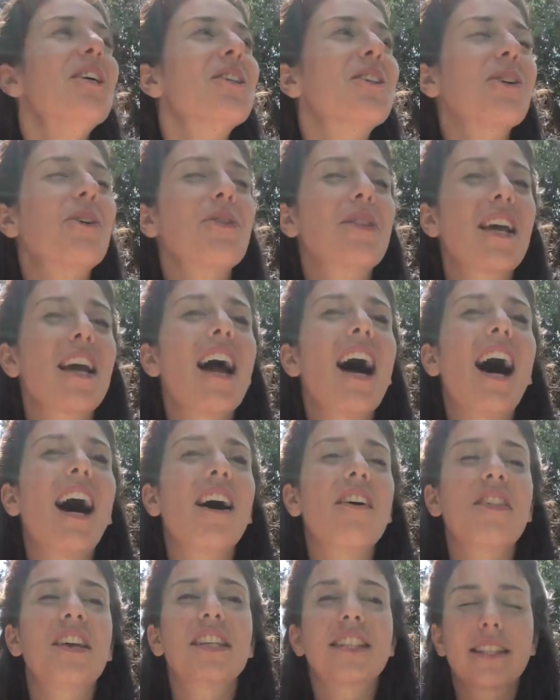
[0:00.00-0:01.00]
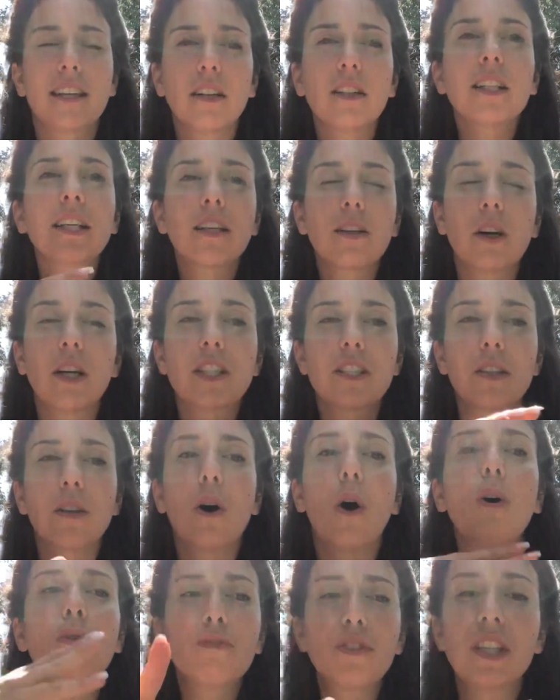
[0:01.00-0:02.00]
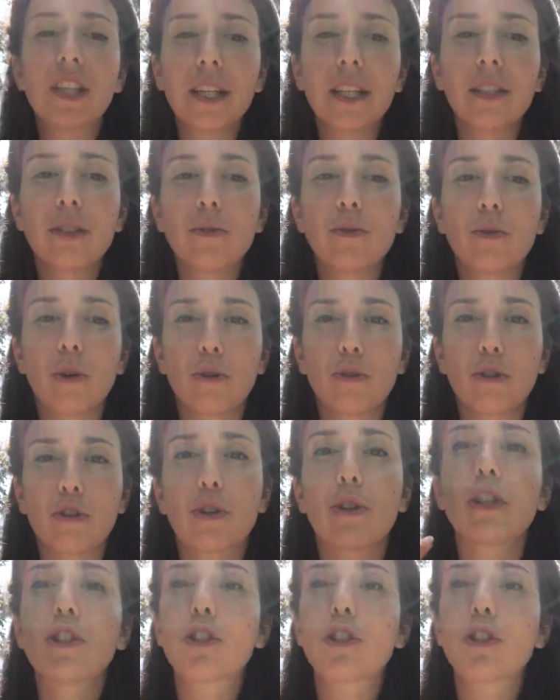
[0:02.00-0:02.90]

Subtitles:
So they sell like, it's an all vegan grocery store.